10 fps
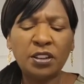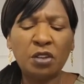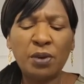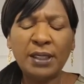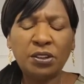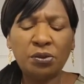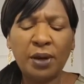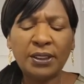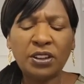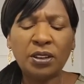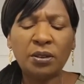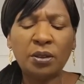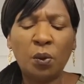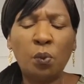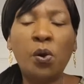the
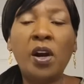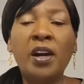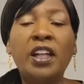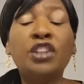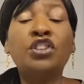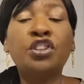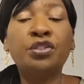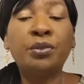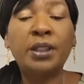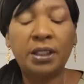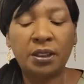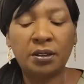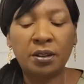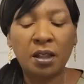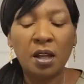resurrection, were
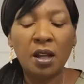intrigued.